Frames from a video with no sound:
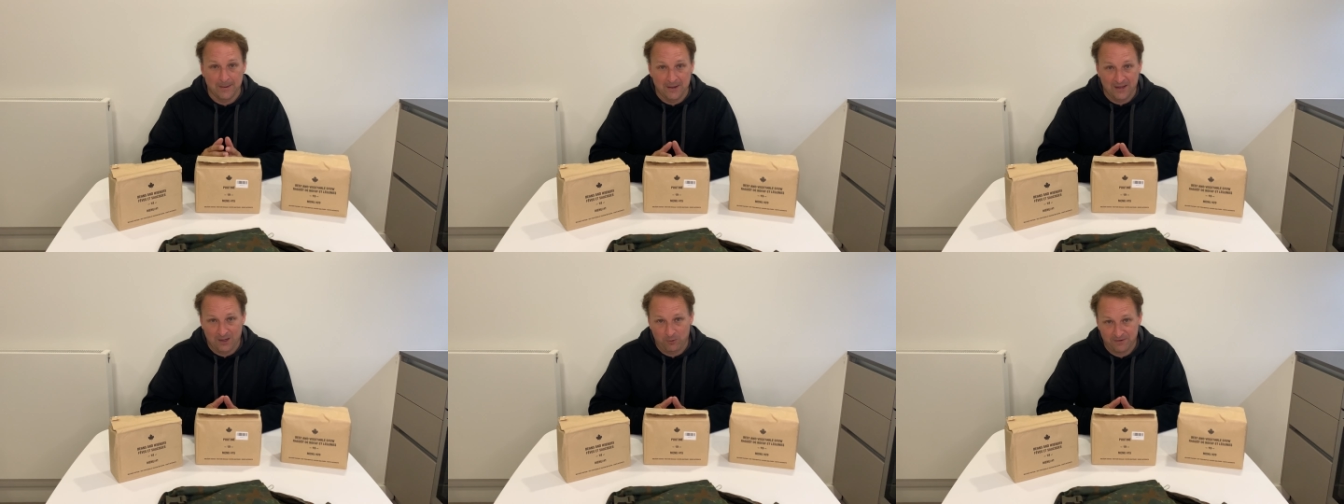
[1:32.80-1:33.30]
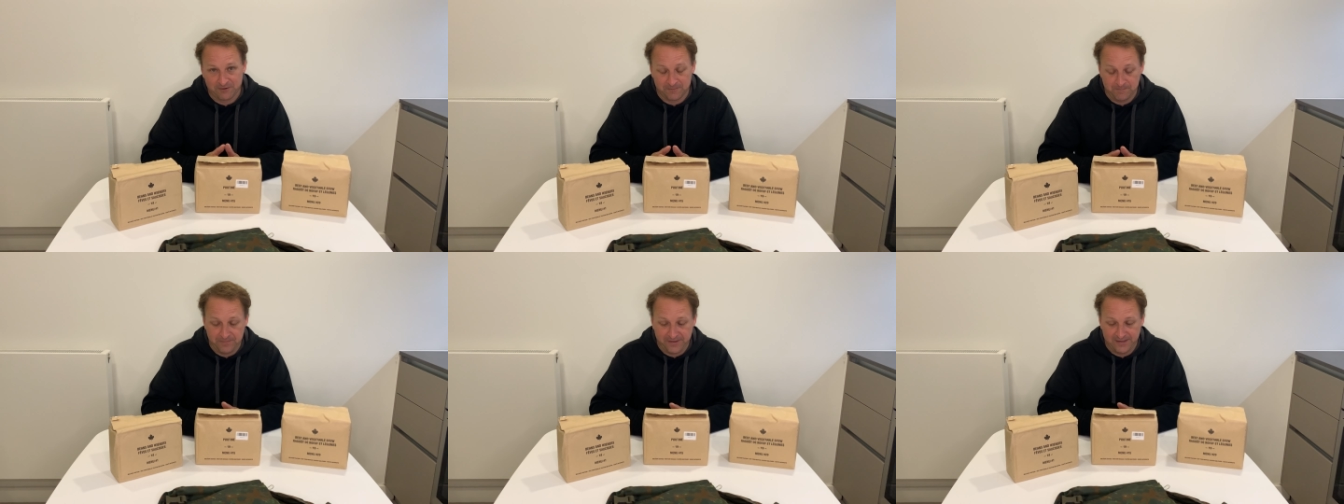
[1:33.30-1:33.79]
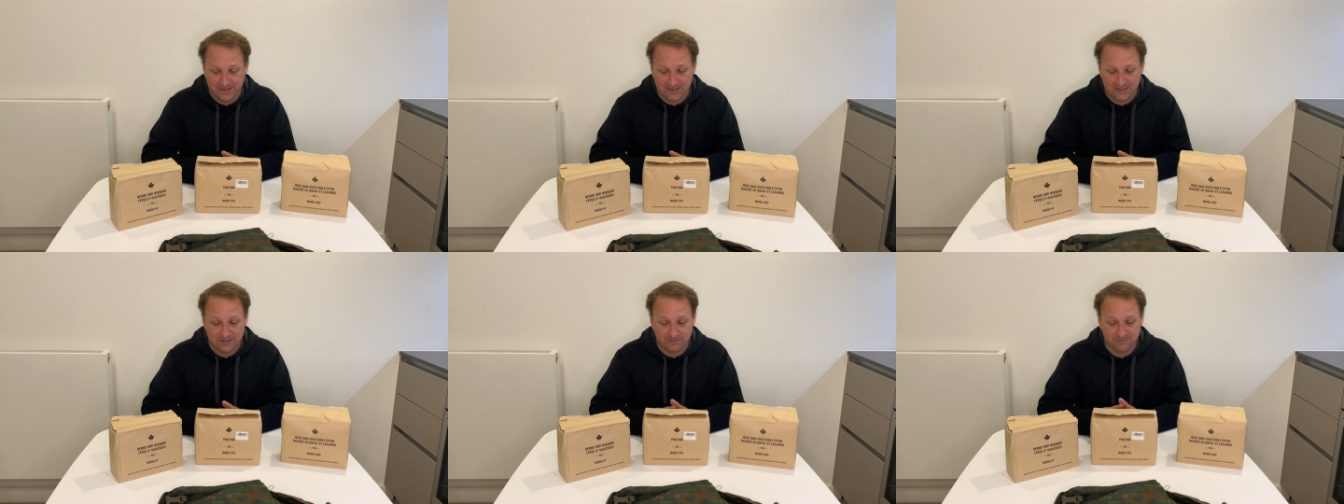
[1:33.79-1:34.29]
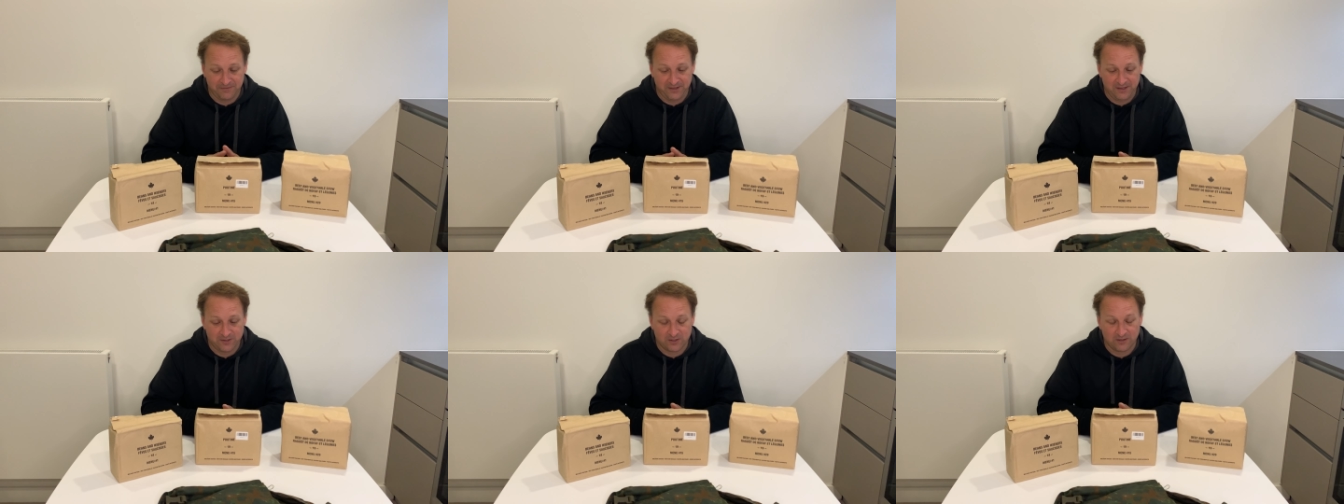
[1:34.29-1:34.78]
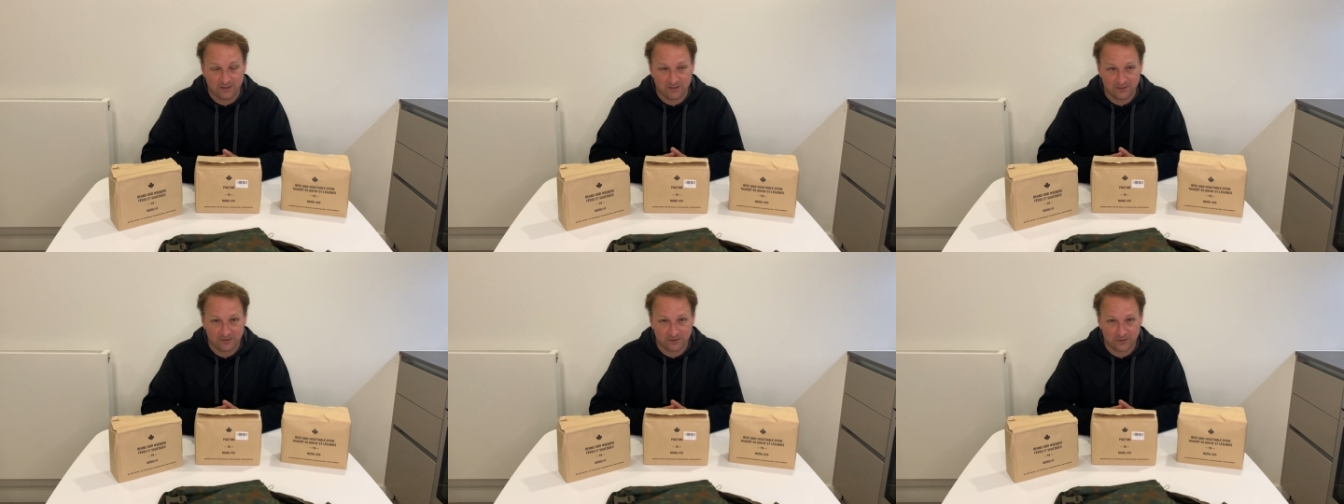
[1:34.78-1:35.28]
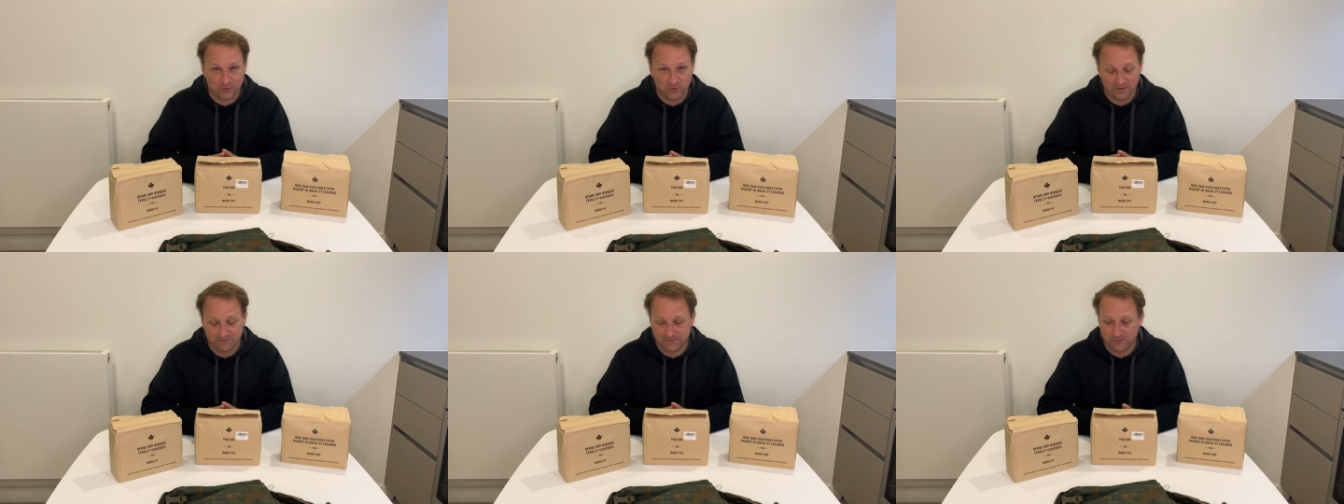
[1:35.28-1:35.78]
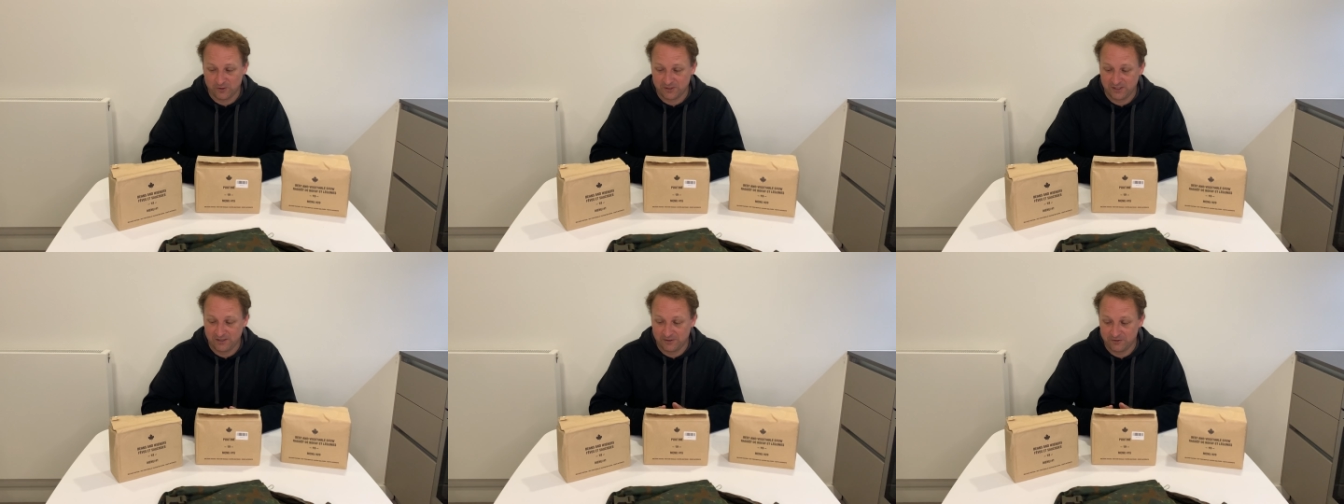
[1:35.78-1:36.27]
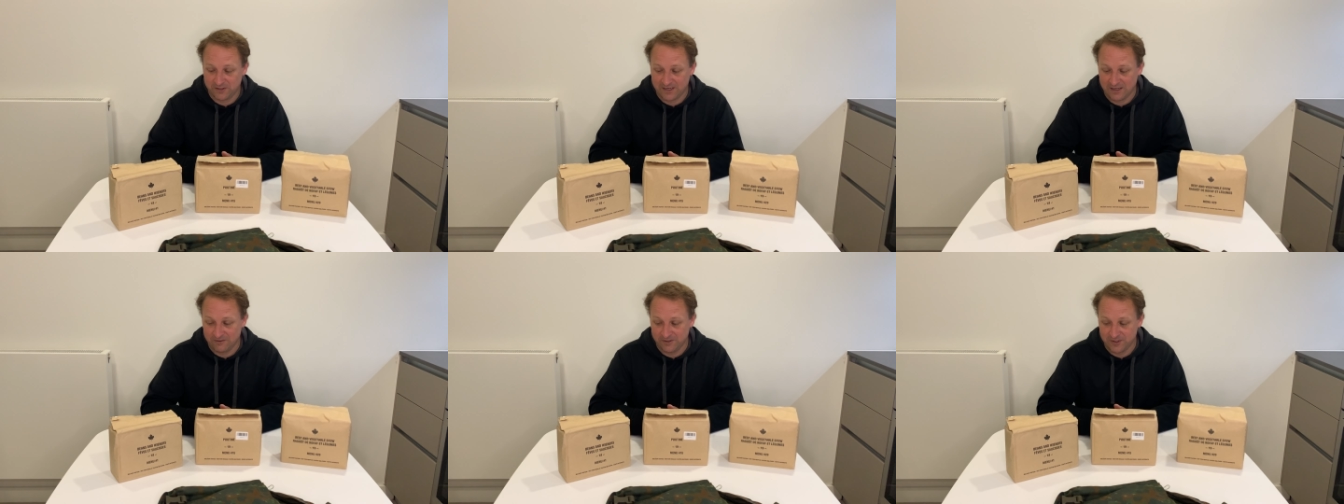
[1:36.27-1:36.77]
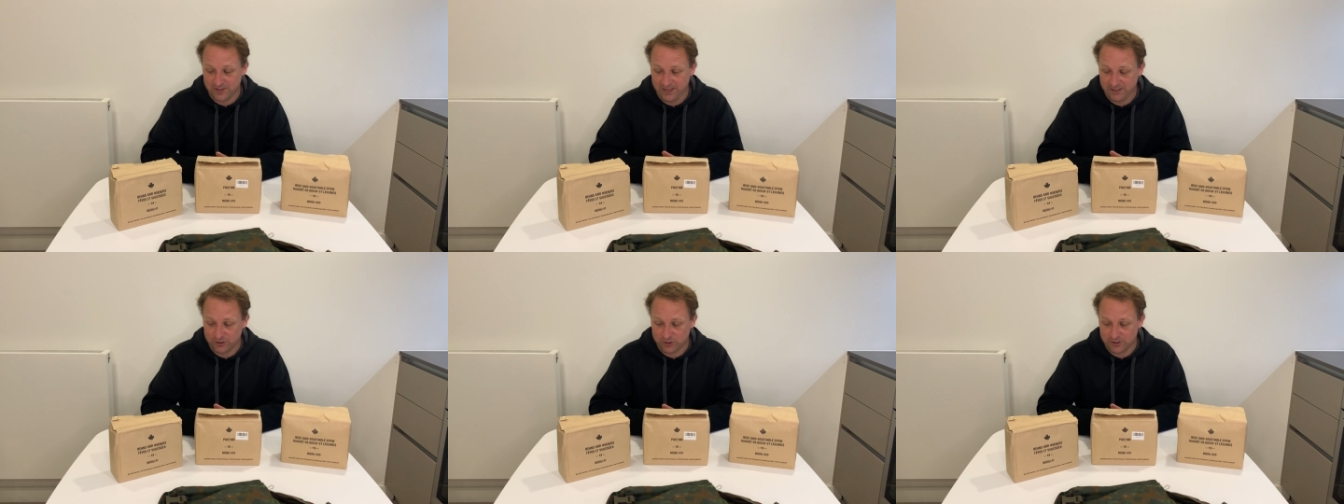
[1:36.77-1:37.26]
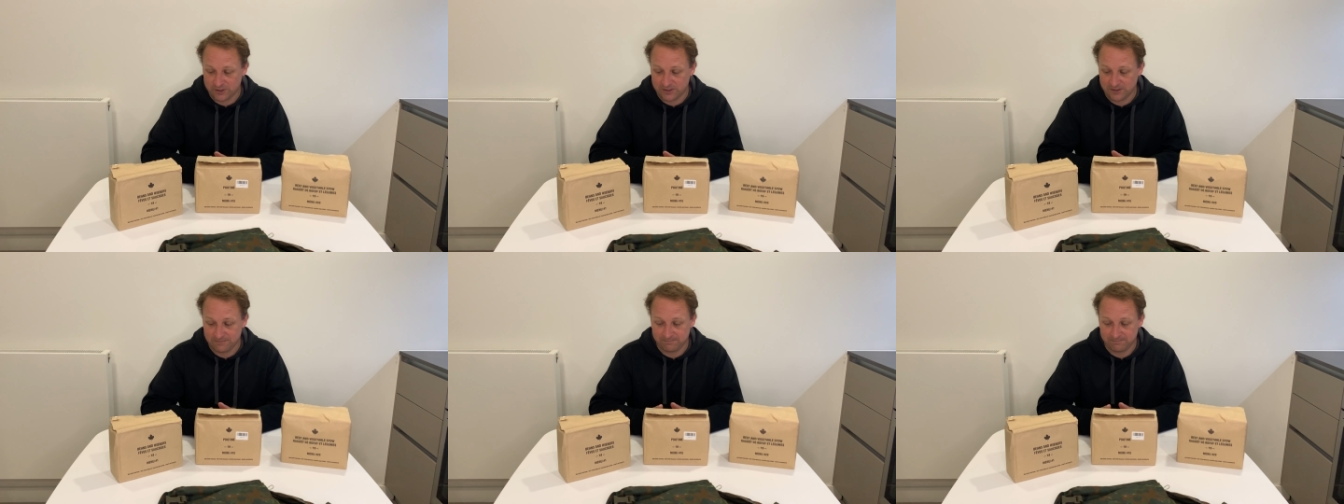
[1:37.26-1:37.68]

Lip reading: However, these are 12 to 1400 calories each.